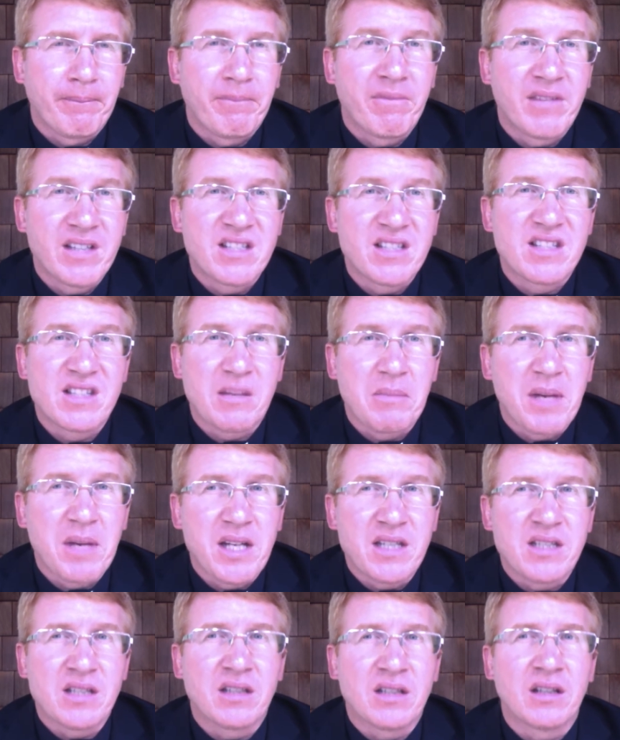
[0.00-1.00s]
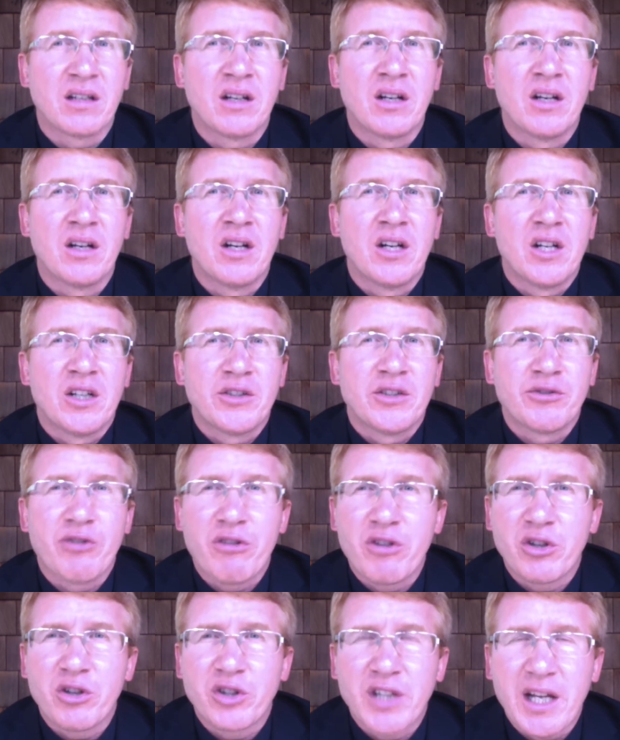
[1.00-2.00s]
This is amazing. During
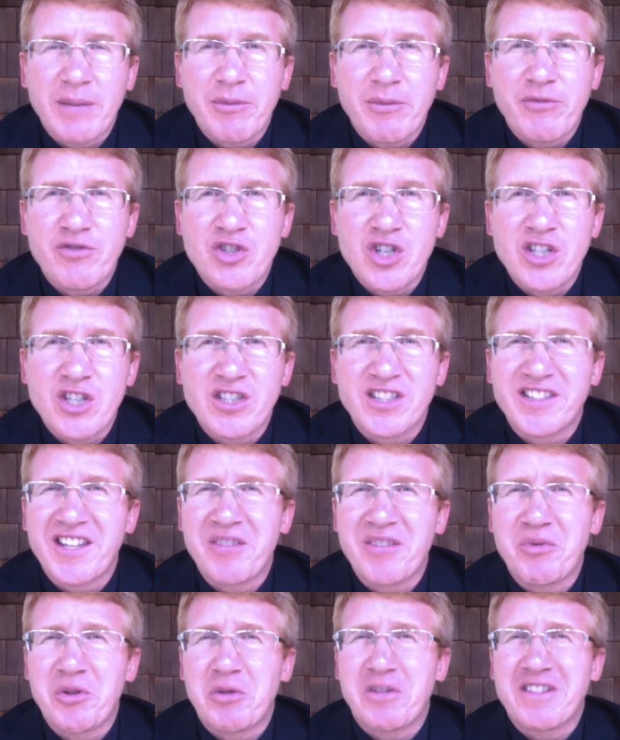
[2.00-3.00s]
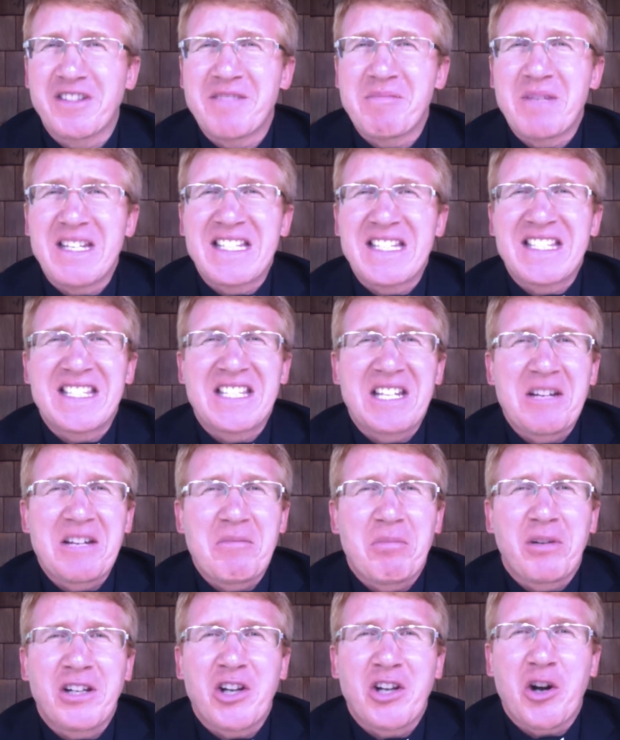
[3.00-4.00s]
the time of Jesus, they would be
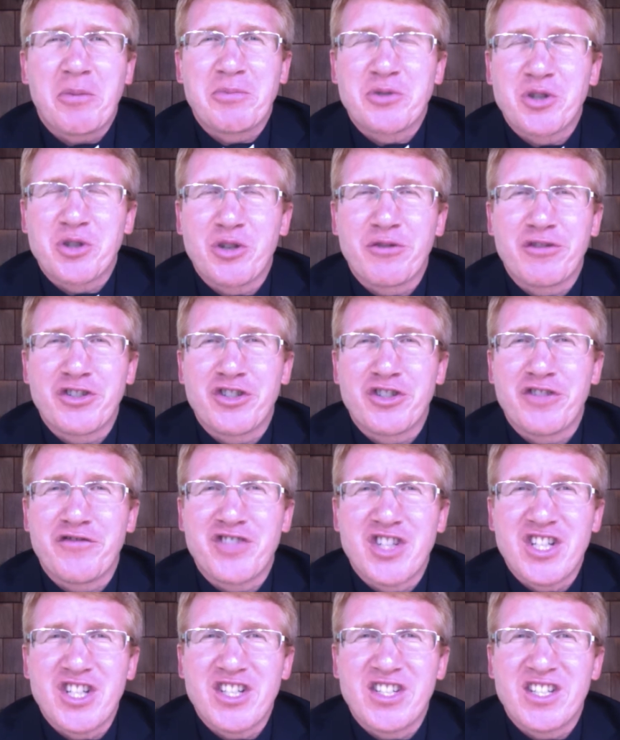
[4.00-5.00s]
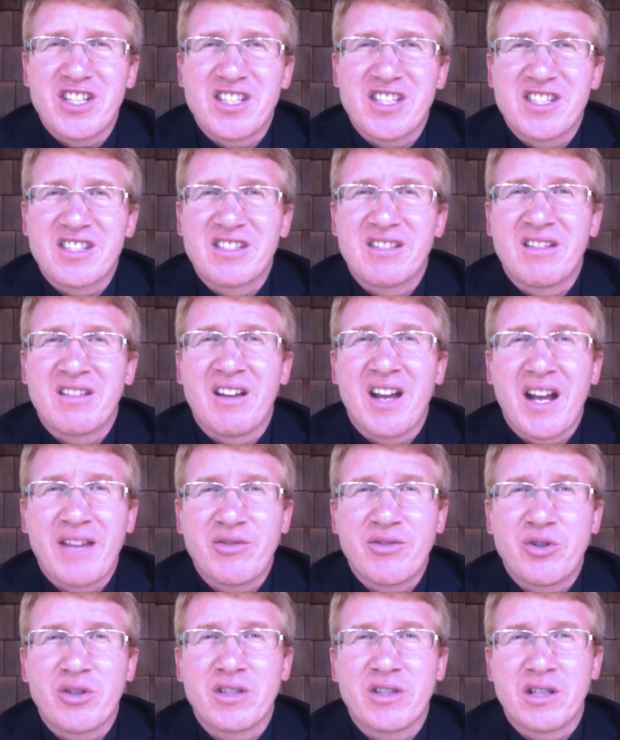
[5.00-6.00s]
simply observers of Jesus
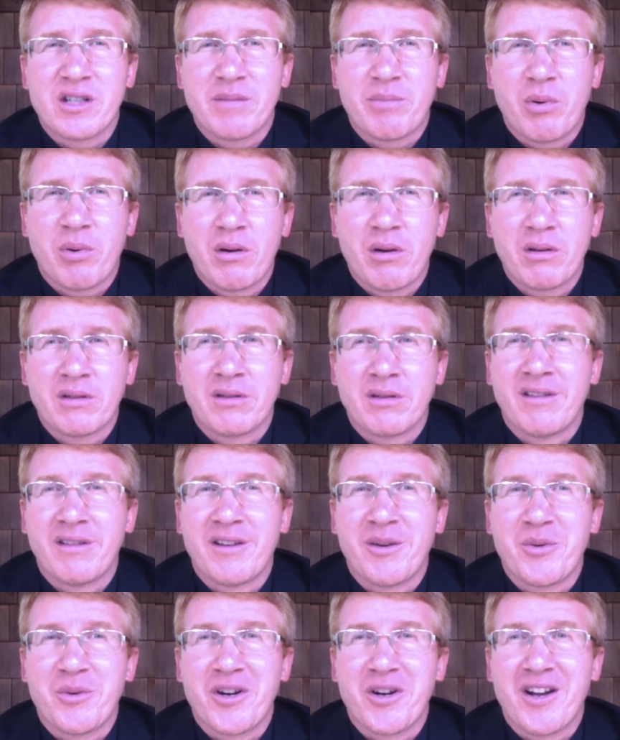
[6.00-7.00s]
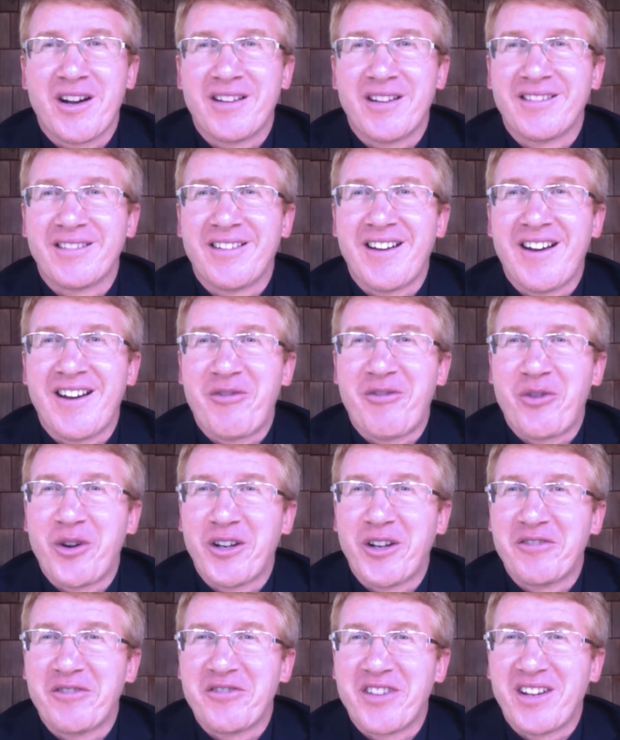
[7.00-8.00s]
after His departure. They were not
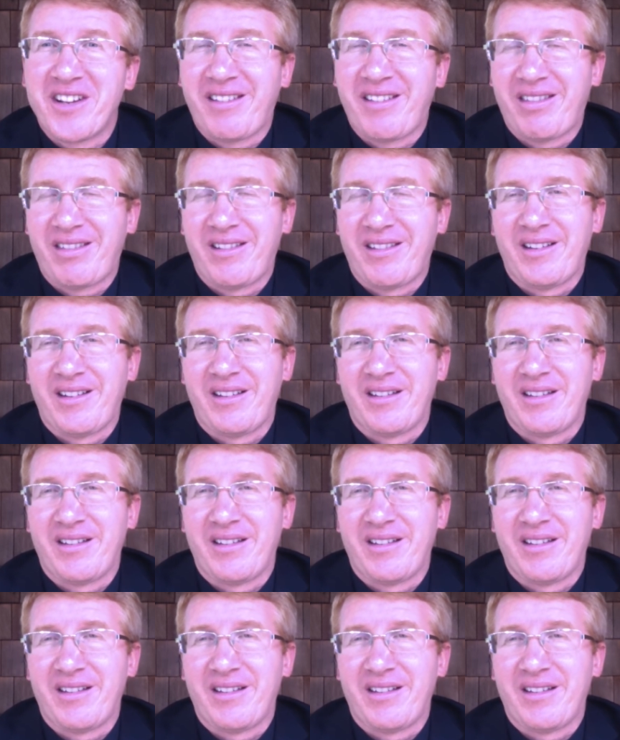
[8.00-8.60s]
afraid of anything.